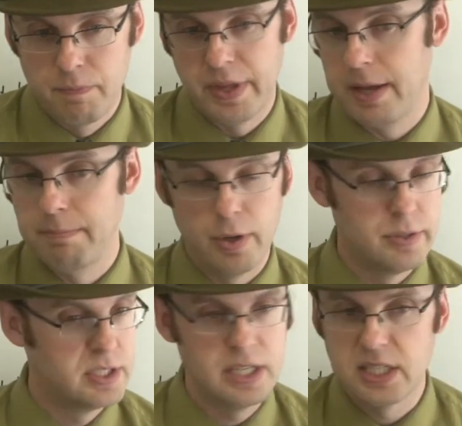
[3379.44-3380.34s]
then
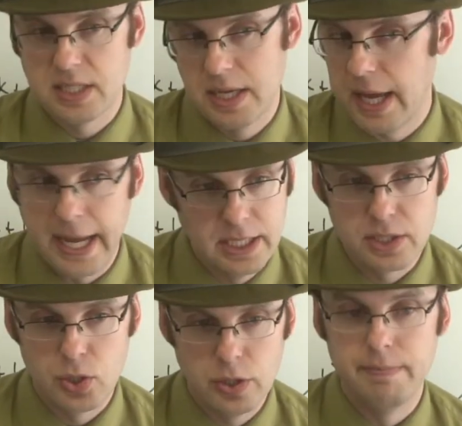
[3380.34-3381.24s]
both 6 and 8
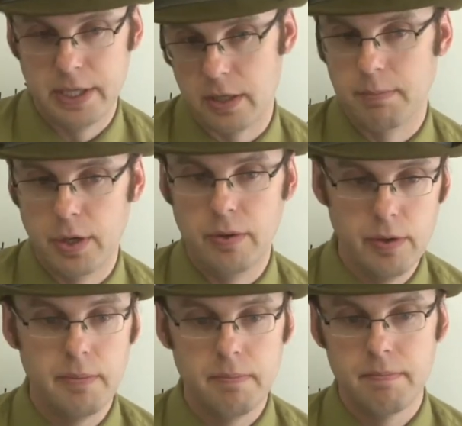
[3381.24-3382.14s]
could be your mode.
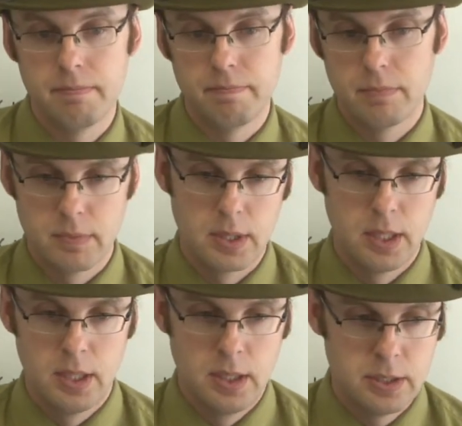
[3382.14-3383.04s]

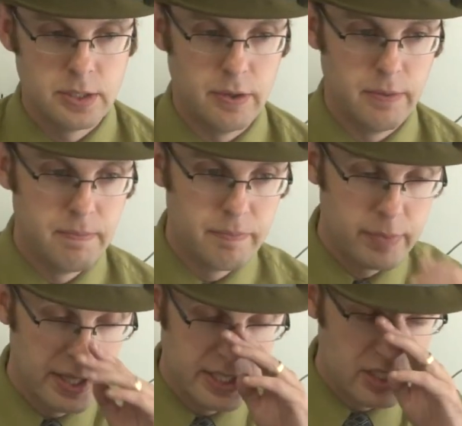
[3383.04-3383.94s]
So
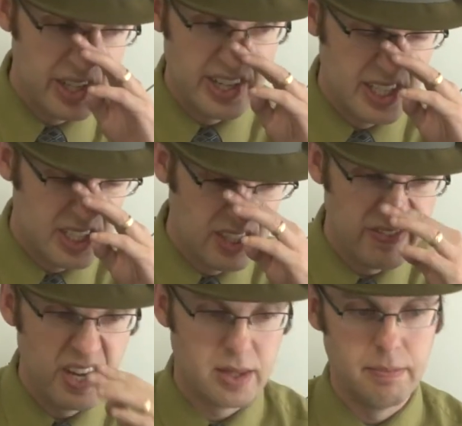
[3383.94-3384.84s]
as long as you've
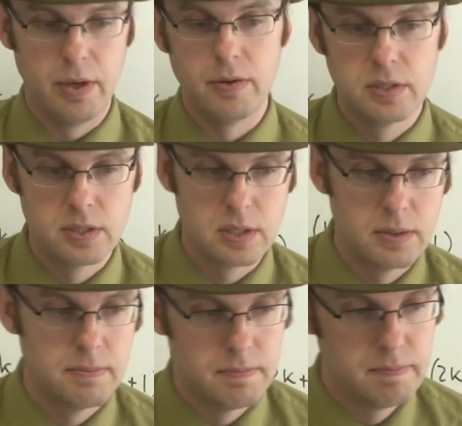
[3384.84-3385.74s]
got the most.
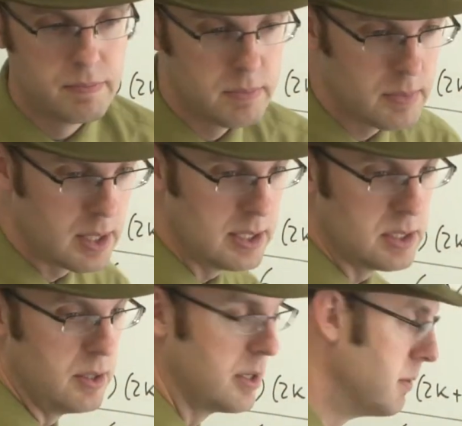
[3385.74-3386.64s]
As
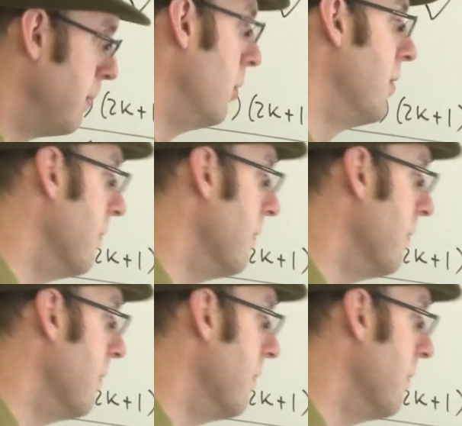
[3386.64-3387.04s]
long as both